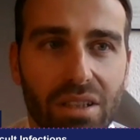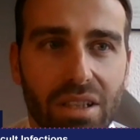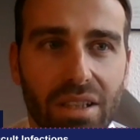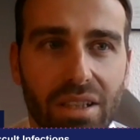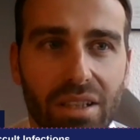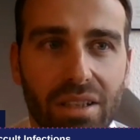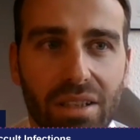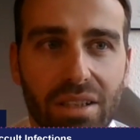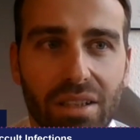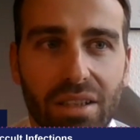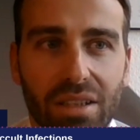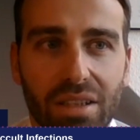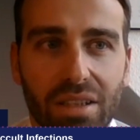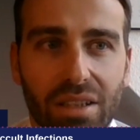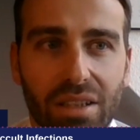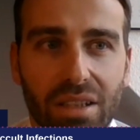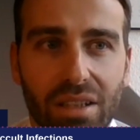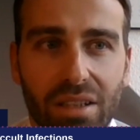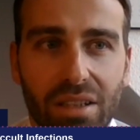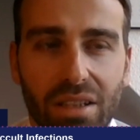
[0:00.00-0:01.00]

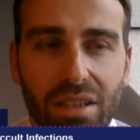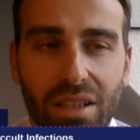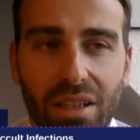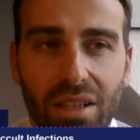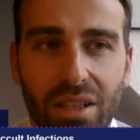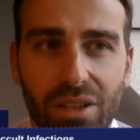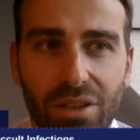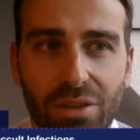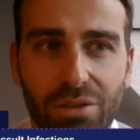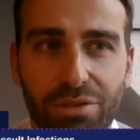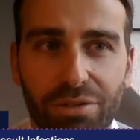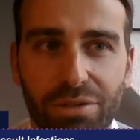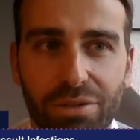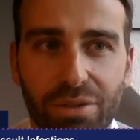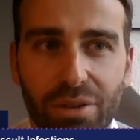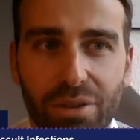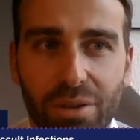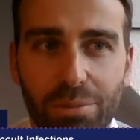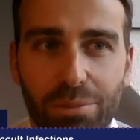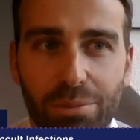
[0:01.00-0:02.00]
uh, a lot of
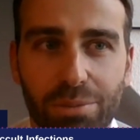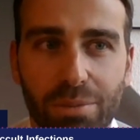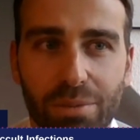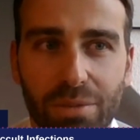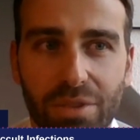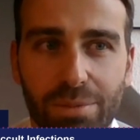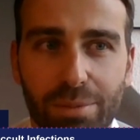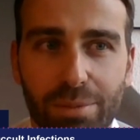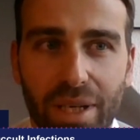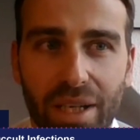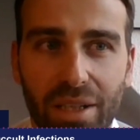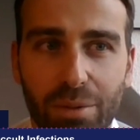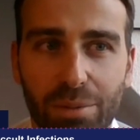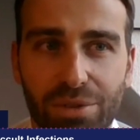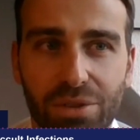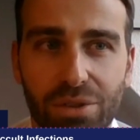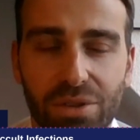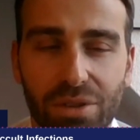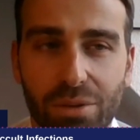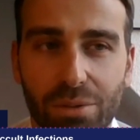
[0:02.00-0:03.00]
spinal
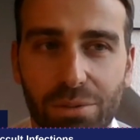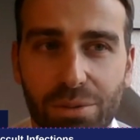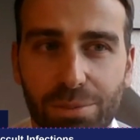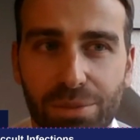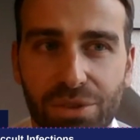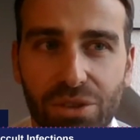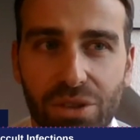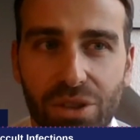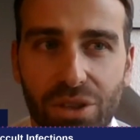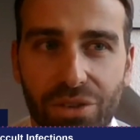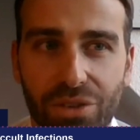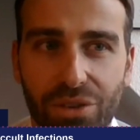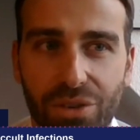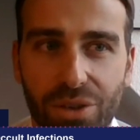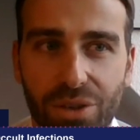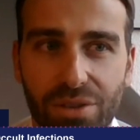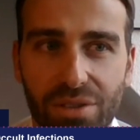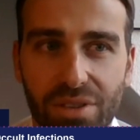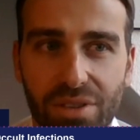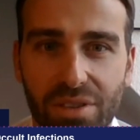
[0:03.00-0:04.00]

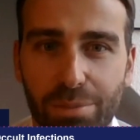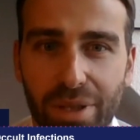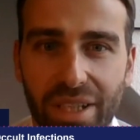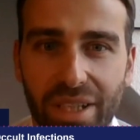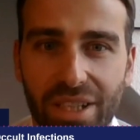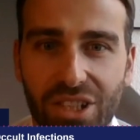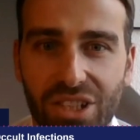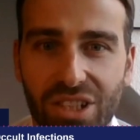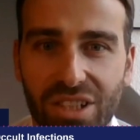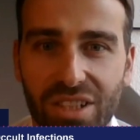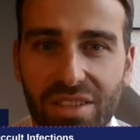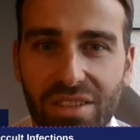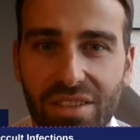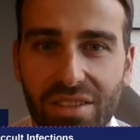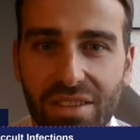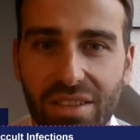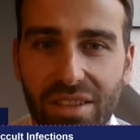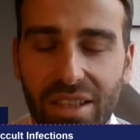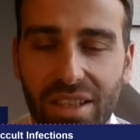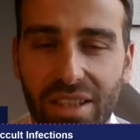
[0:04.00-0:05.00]
pseudarthrosis
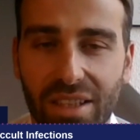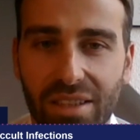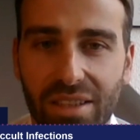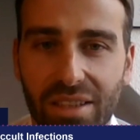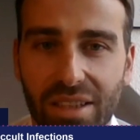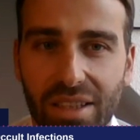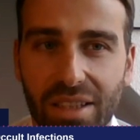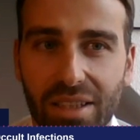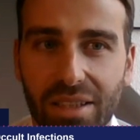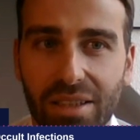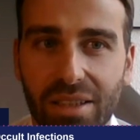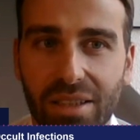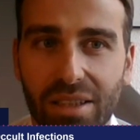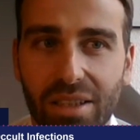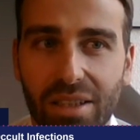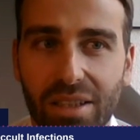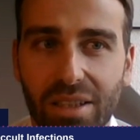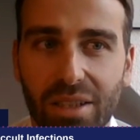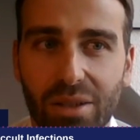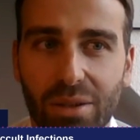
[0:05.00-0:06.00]
patients and uh,
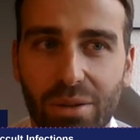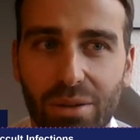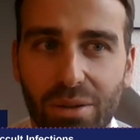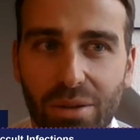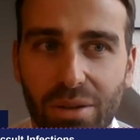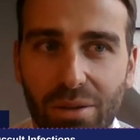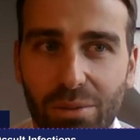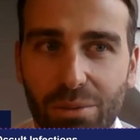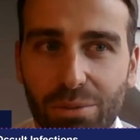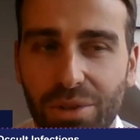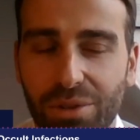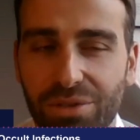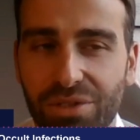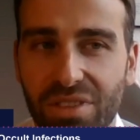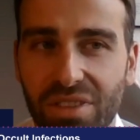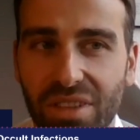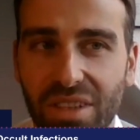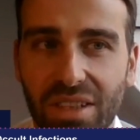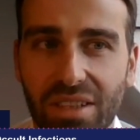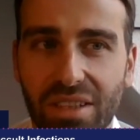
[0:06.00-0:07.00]
we've
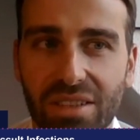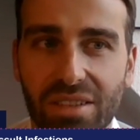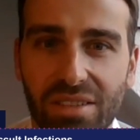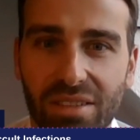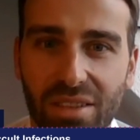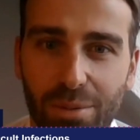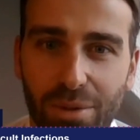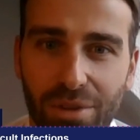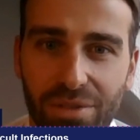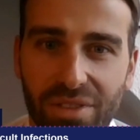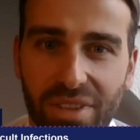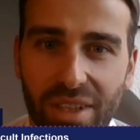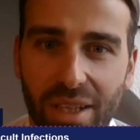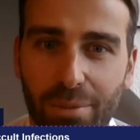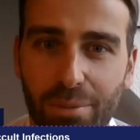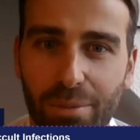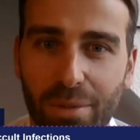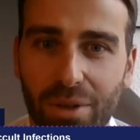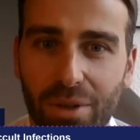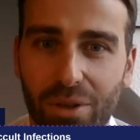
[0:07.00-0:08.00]
seen some of
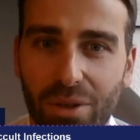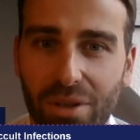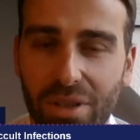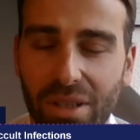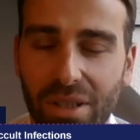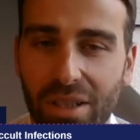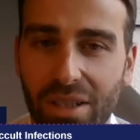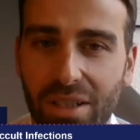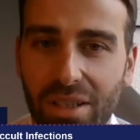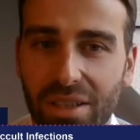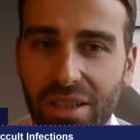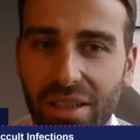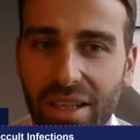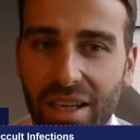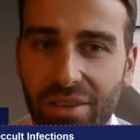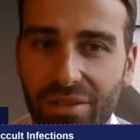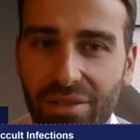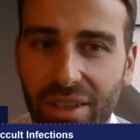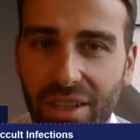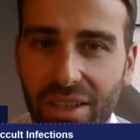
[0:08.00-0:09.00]
them uh,
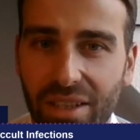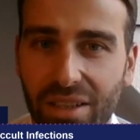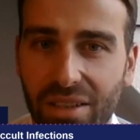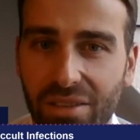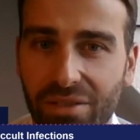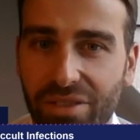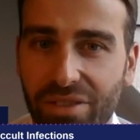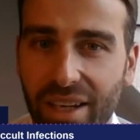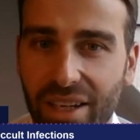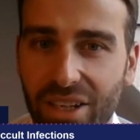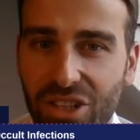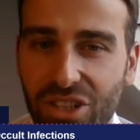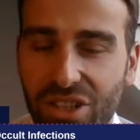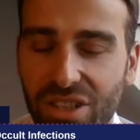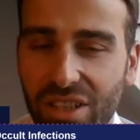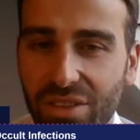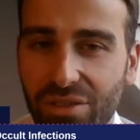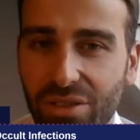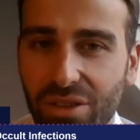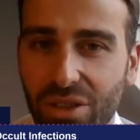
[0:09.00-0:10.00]
having an
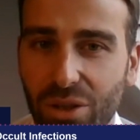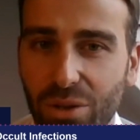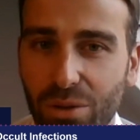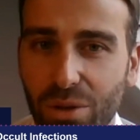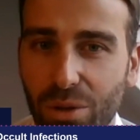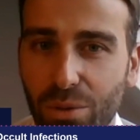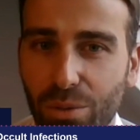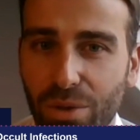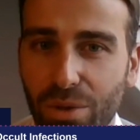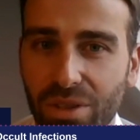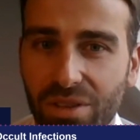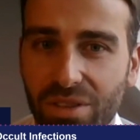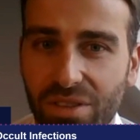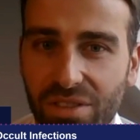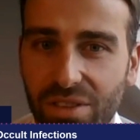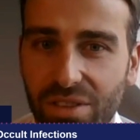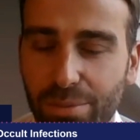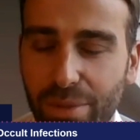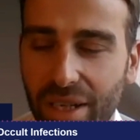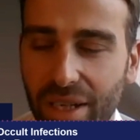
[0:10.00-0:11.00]
infection even though no one
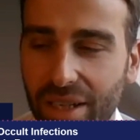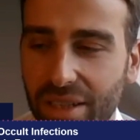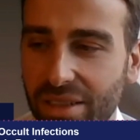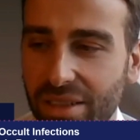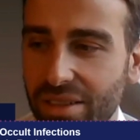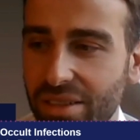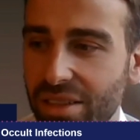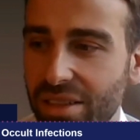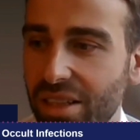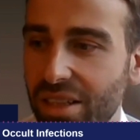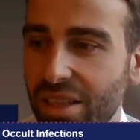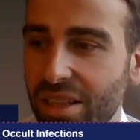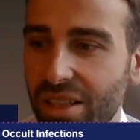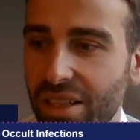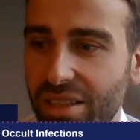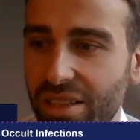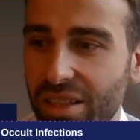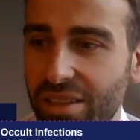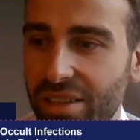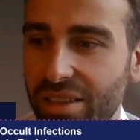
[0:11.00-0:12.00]
suspected
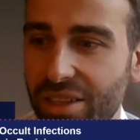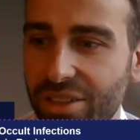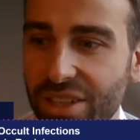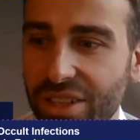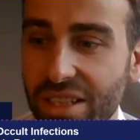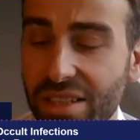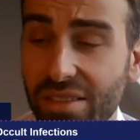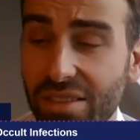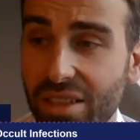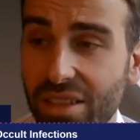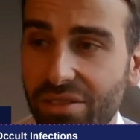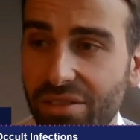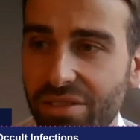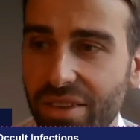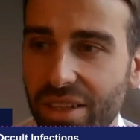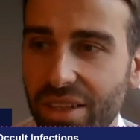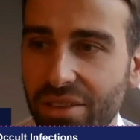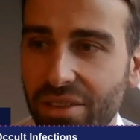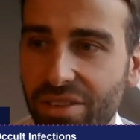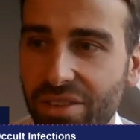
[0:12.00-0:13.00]
that there is an inf-
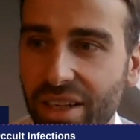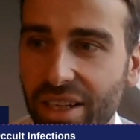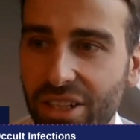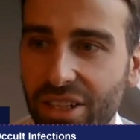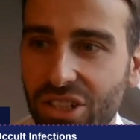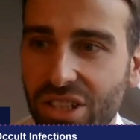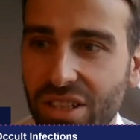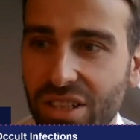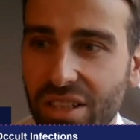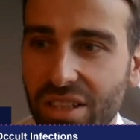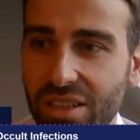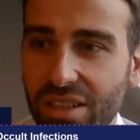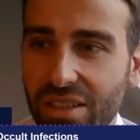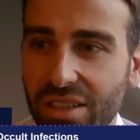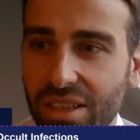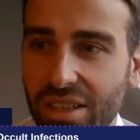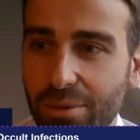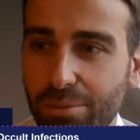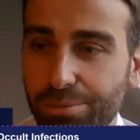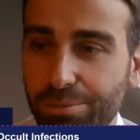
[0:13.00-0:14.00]
infection
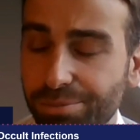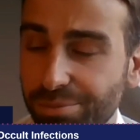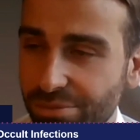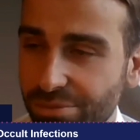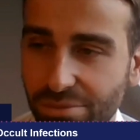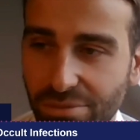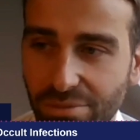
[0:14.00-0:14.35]
and um,